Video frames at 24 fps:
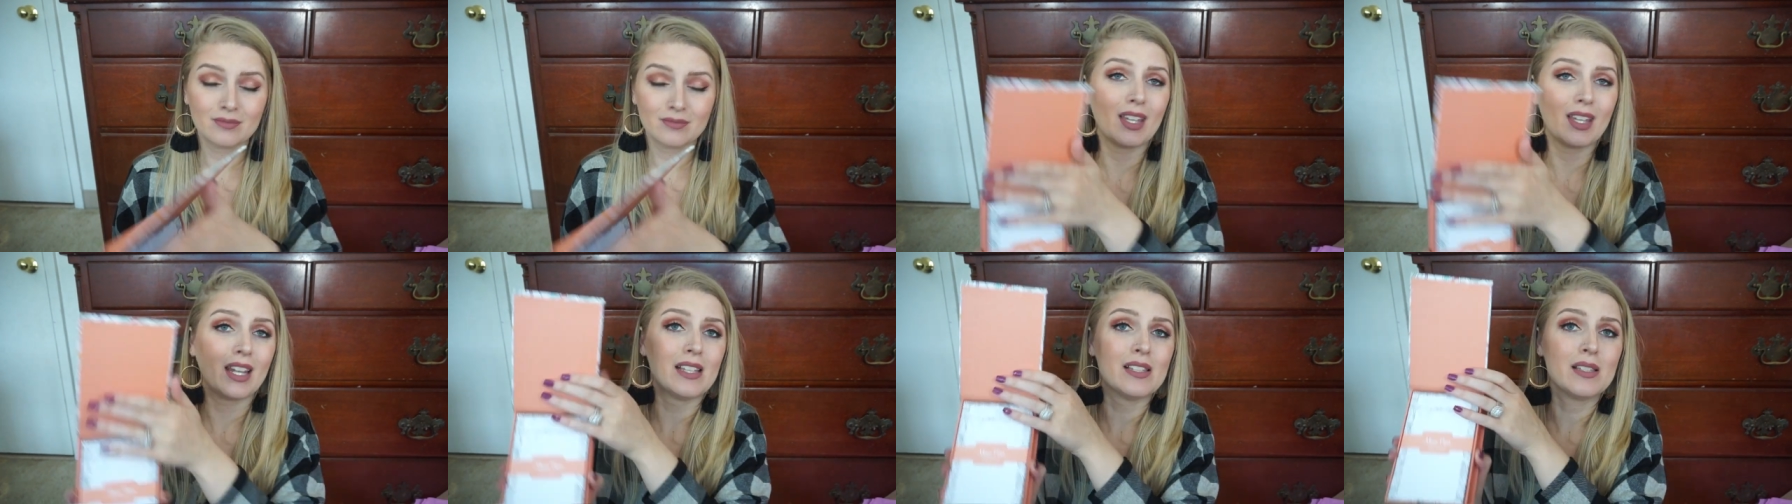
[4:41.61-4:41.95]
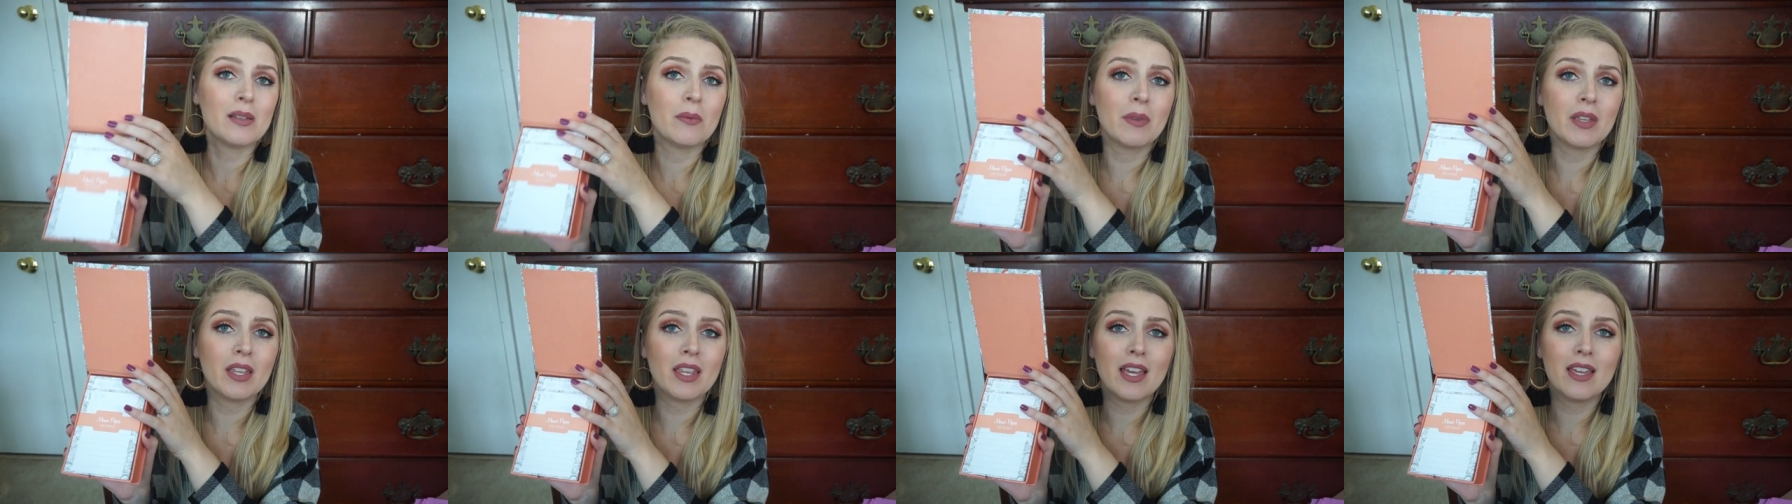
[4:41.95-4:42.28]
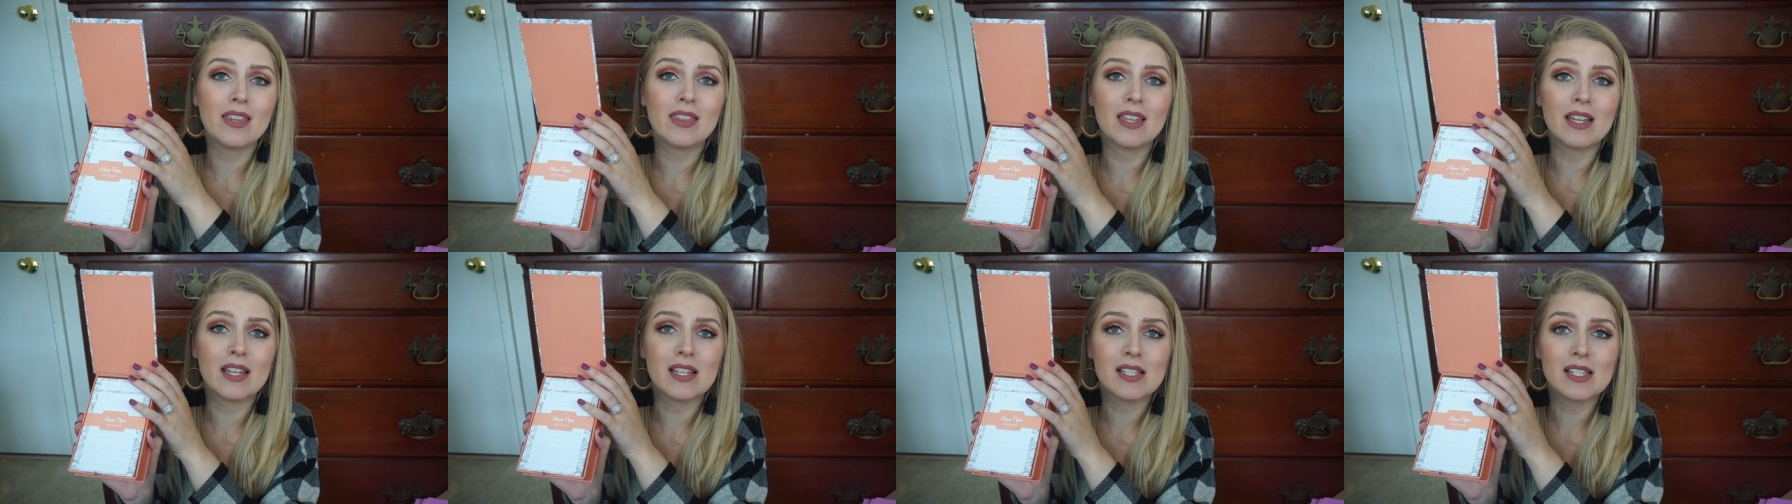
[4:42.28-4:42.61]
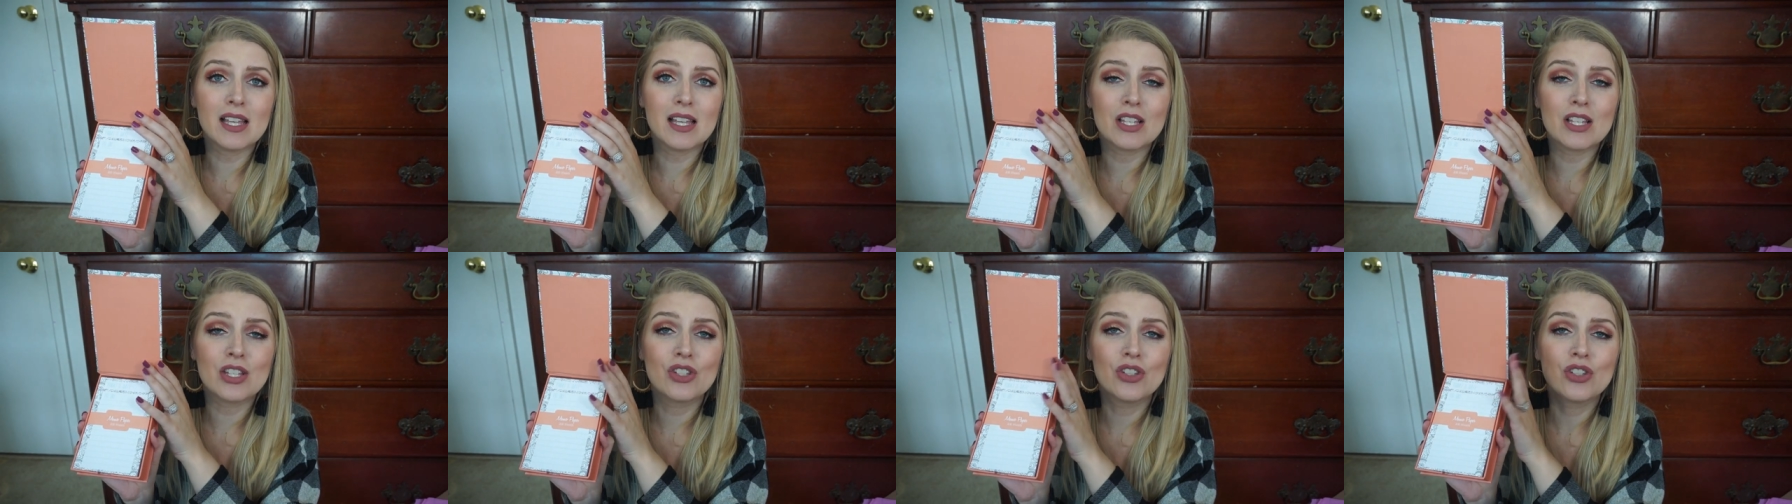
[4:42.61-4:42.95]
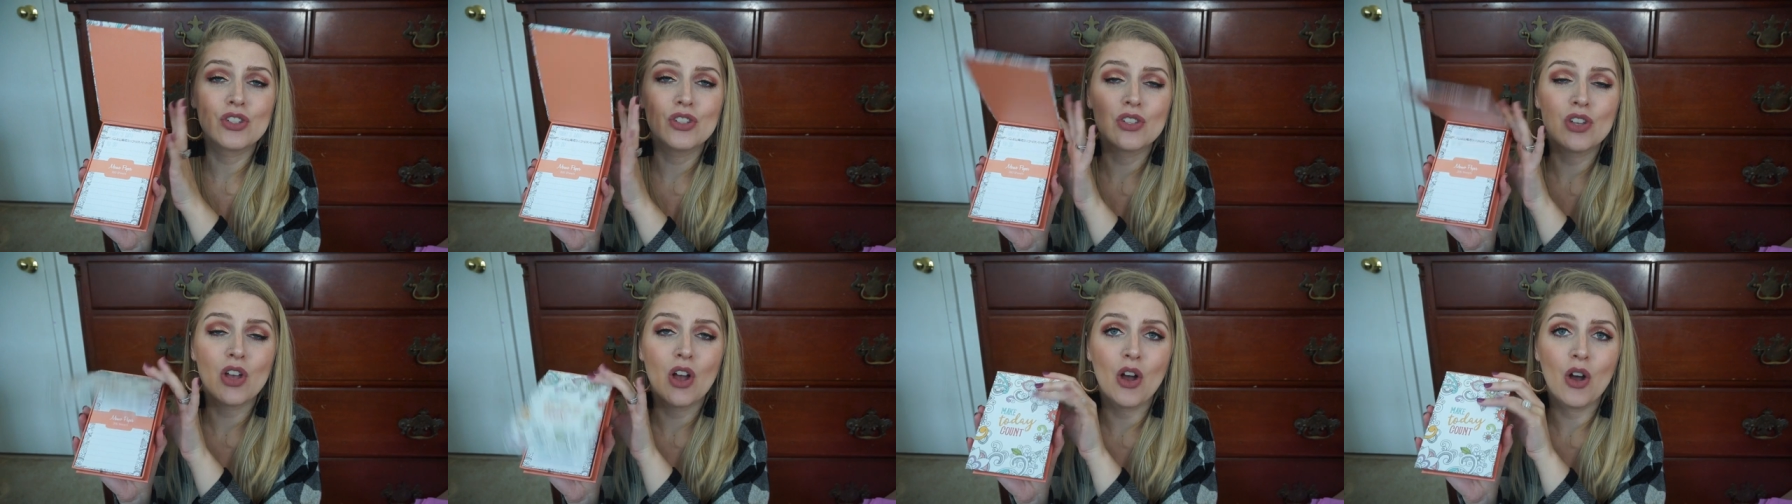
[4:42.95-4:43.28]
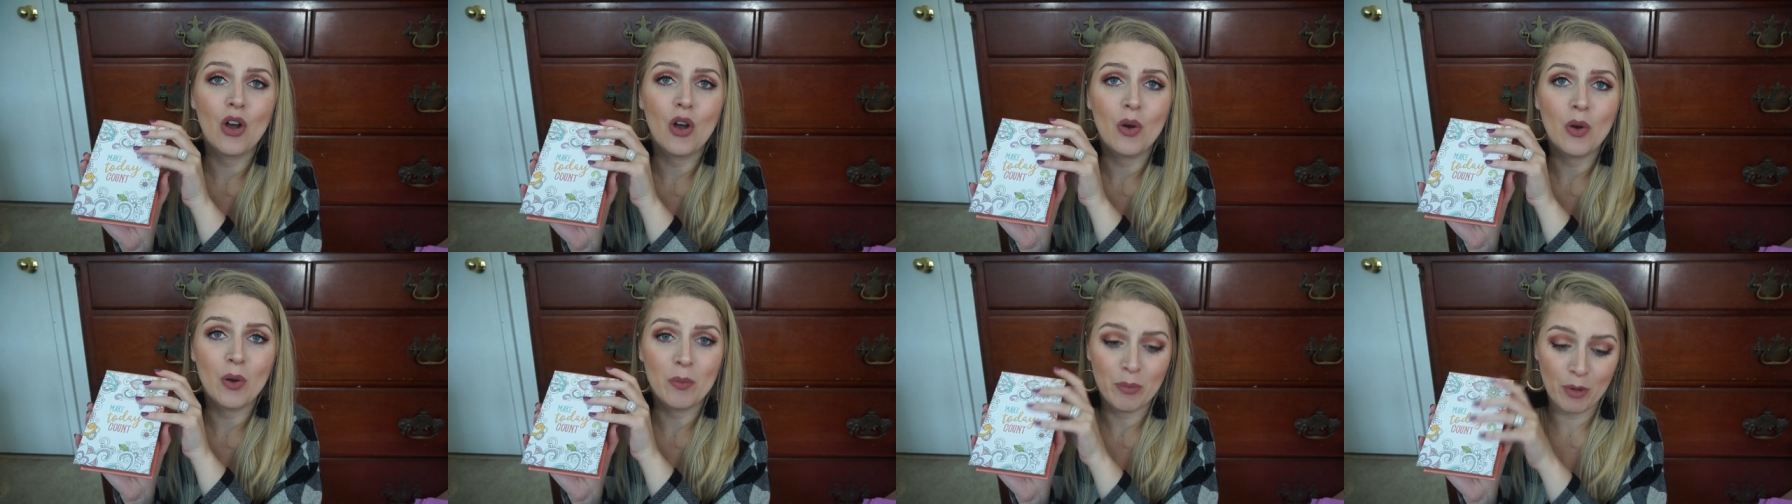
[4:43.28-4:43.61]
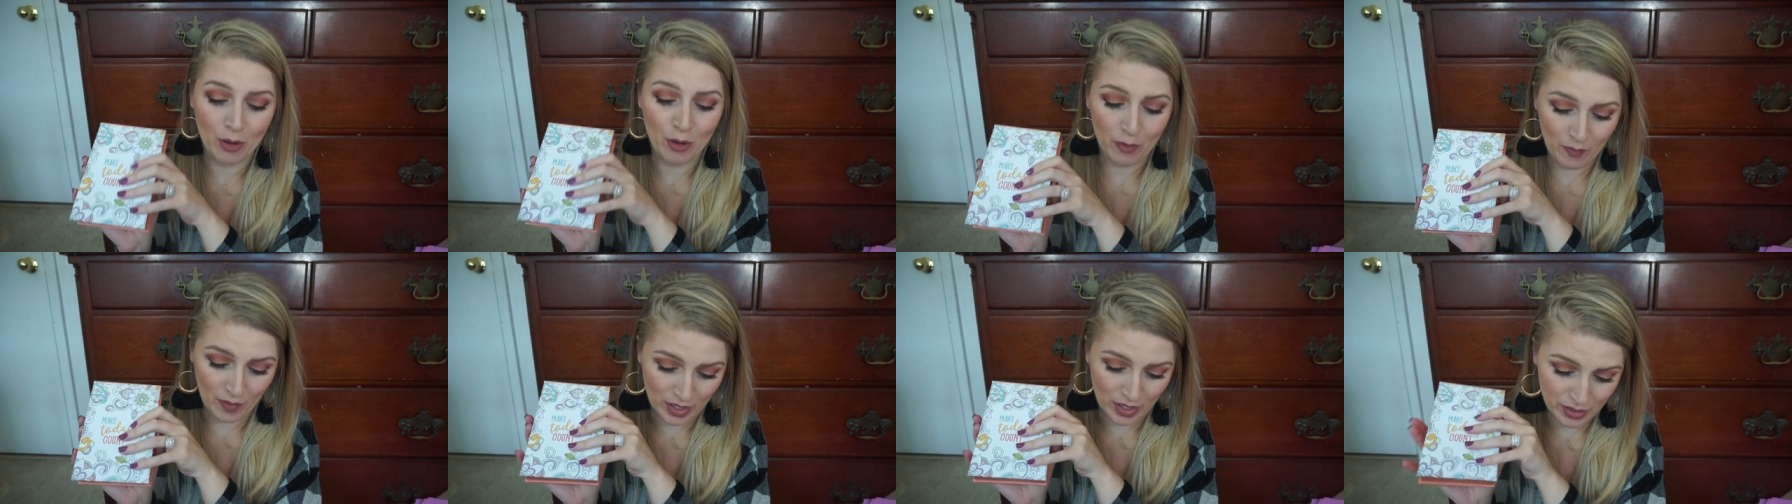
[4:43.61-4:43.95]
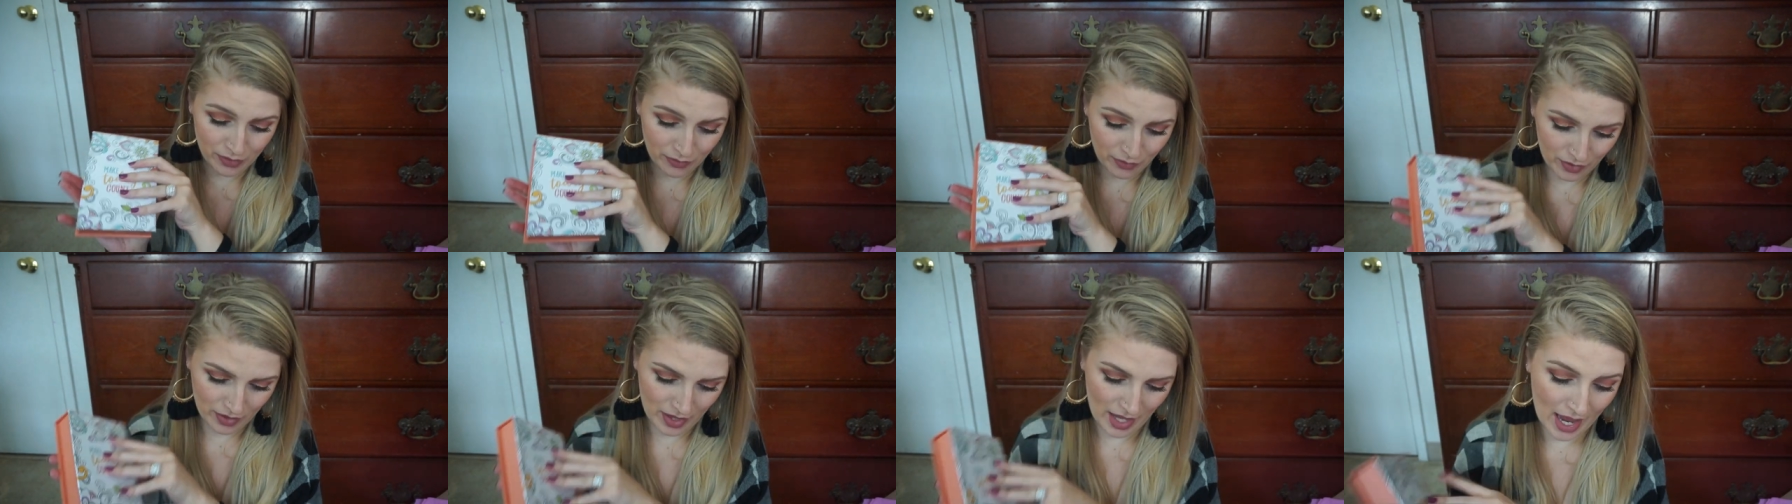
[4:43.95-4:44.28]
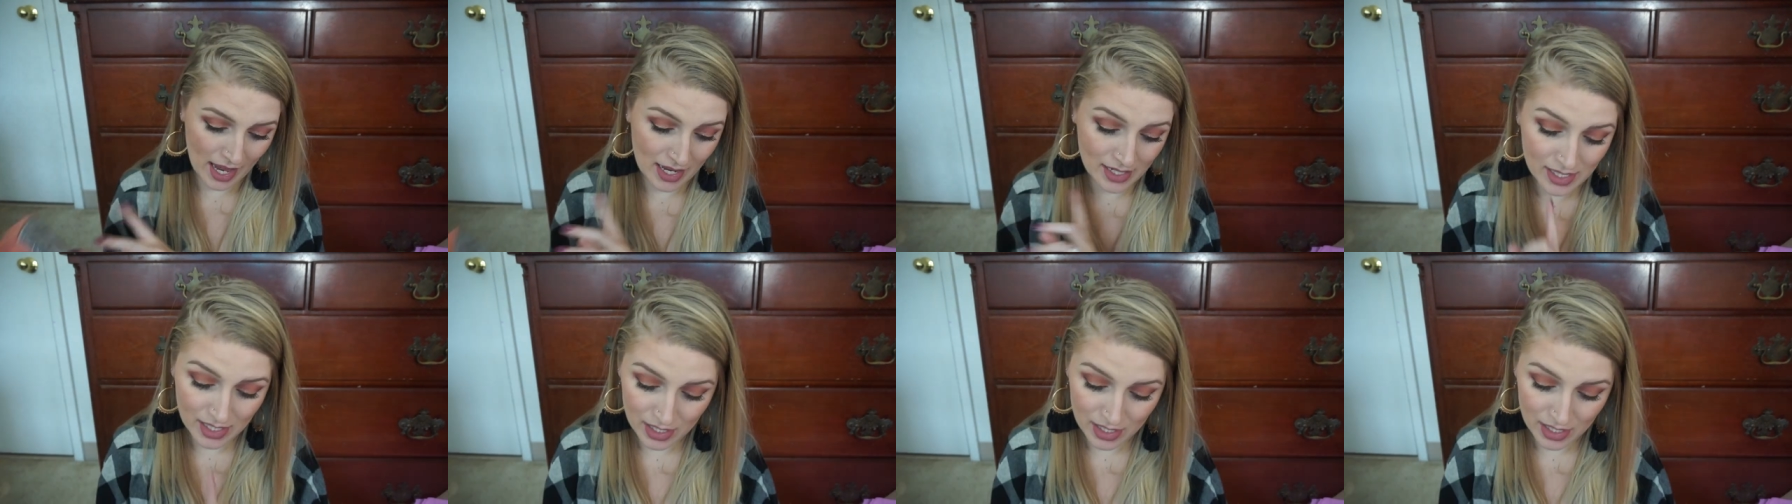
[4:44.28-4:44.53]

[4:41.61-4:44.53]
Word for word: something like this is so perfect for that.